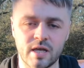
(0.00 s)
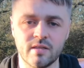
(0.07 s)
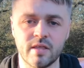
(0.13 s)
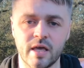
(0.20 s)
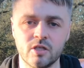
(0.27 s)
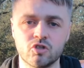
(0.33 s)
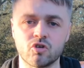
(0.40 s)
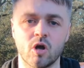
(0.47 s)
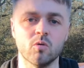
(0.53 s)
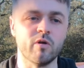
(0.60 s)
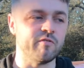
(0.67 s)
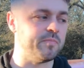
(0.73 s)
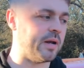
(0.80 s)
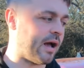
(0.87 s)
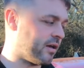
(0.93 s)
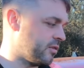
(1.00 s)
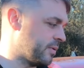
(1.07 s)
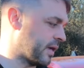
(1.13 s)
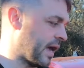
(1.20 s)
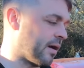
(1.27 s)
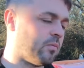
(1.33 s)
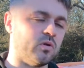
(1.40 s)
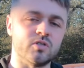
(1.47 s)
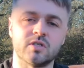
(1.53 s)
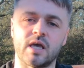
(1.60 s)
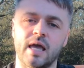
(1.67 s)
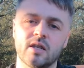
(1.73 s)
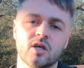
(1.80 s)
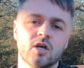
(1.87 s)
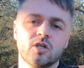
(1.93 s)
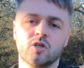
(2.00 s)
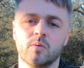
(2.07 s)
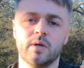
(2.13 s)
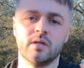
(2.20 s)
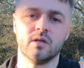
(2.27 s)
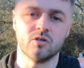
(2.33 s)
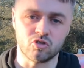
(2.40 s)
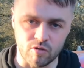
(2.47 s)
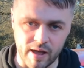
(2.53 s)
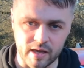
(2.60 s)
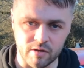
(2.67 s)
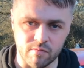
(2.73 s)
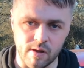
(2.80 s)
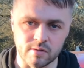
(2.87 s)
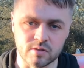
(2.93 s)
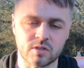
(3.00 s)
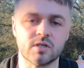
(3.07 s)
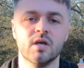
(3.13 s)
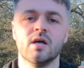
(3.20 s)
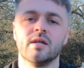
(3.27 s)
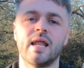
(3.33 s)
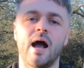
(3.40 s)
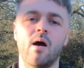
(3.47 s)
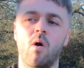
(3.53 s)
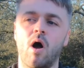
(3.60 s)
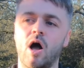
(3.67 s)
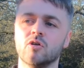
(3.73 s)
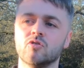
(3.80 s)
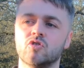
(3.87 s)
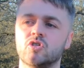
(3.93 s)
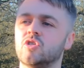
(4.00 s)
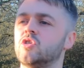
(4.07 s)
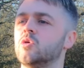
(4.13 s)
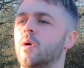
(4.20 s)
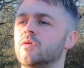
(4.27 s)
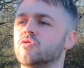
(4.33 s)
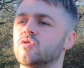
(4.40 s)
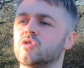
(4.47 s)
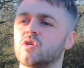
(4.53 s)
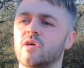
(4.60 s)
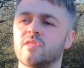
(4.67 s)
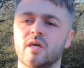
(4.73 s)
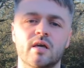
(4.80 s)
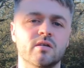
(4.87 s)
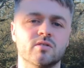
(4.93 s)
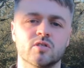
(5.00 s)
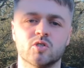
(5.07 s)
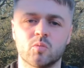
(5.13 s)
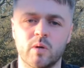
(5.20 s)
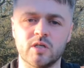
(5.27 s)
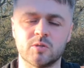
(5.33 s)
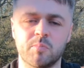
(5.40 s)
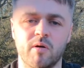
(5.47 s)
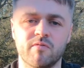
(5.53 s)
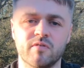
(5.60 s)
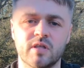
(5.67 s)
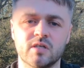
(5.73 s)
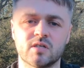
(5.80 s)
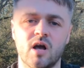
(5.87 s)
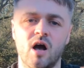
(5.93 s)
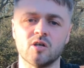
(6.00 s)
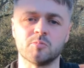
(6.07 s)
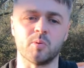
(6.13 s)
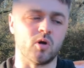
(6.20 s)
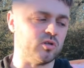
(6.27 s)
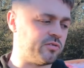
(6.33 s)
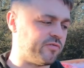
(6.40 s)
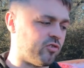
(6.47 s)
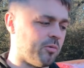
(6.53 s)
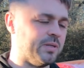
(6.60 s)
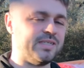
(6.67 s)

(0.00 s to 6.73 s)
in the intro, we've been out in the Megane once again doing draggy runs. Now 100 to 200s I think is the sweet spot for these cars because from